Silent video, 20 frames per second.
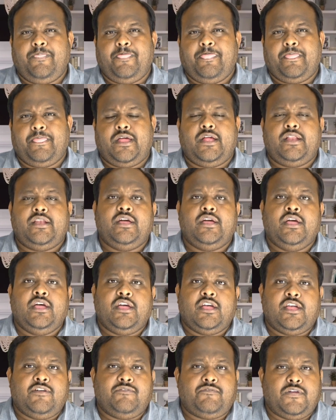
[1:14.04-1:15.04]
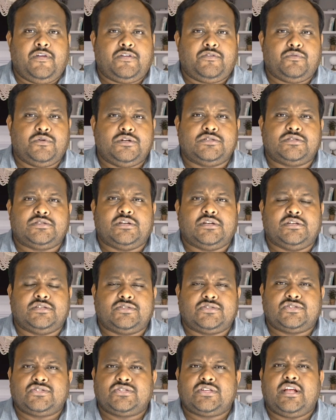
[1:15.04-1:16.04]
And if it was a
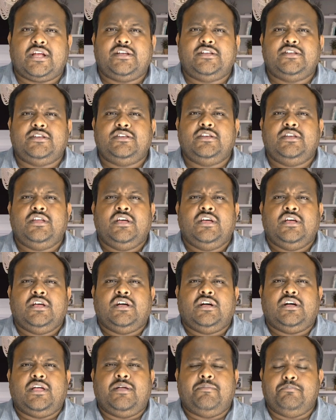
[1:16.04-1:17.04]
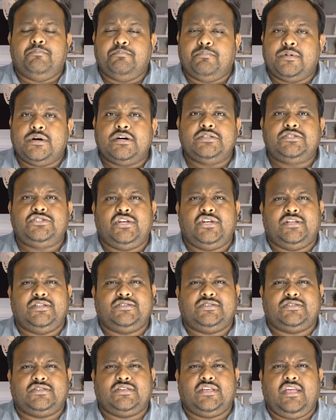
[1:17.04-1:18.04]
sudden
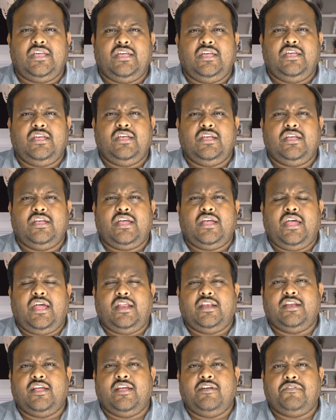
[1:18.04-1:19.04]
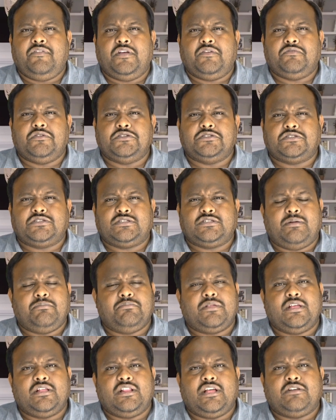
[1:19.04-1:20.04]
emergency, and if it was
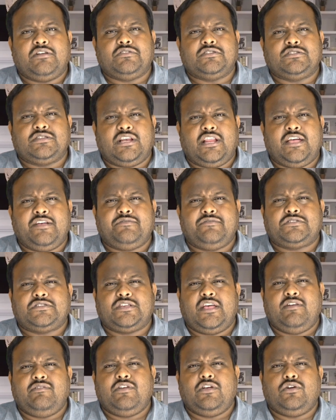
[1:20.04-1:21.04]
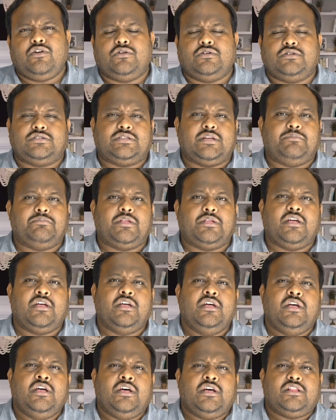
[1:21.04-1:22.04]
something that was life-saving or something
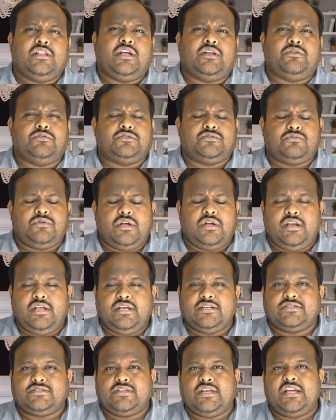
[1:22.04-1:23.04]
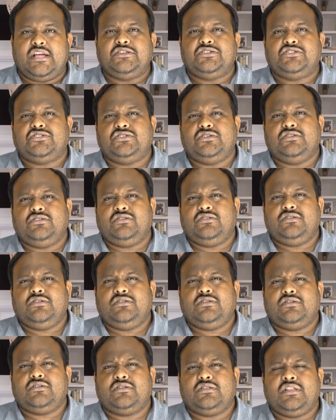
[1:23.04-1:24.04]
that was really essential,
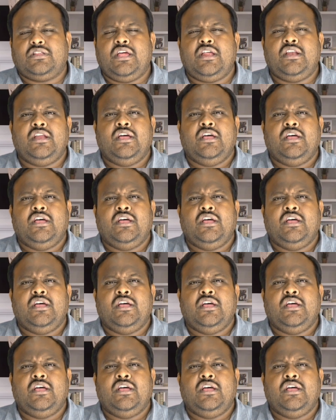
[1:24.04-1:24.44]
then